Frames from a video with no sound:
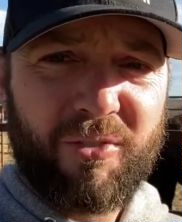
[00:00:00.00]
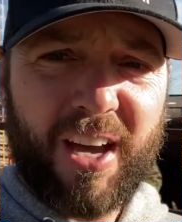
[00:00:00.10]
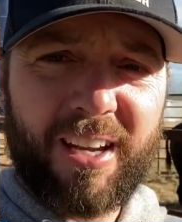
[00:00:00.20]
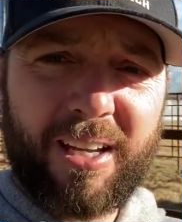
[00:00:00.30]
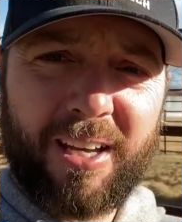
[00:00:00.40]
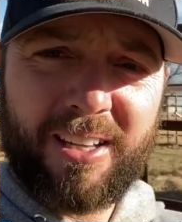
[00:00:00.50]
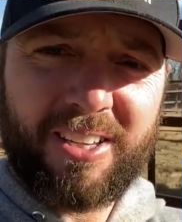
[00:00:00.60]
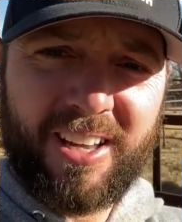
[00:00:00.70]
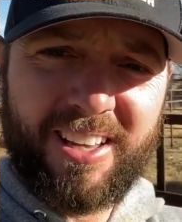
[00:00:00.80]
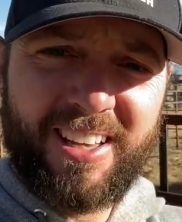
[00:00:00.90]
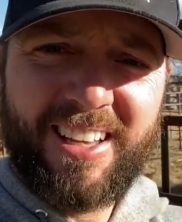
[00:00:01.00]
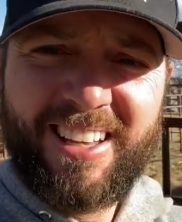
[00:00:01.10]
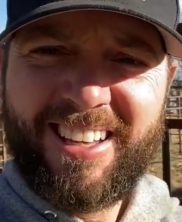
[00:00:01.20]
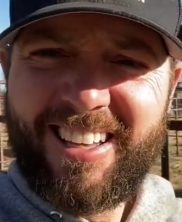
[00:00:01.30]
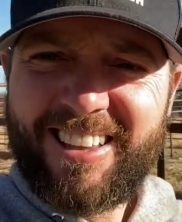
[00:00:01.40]
got to get
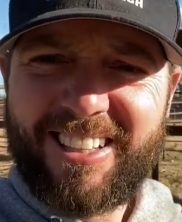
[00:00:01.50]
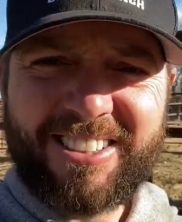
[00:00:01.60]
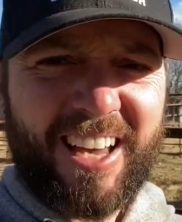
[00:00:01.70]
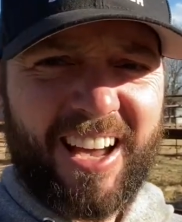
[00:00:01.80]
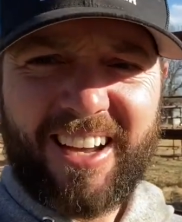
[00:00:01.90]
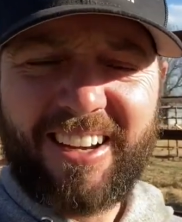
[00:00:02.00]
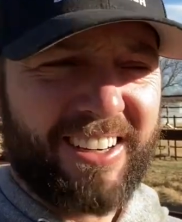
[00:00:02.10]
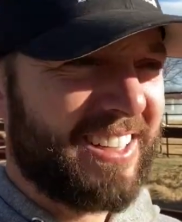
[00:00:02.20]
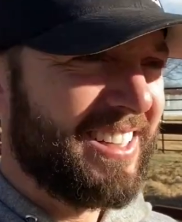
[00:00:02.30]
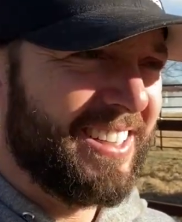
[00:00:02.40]
this guy here.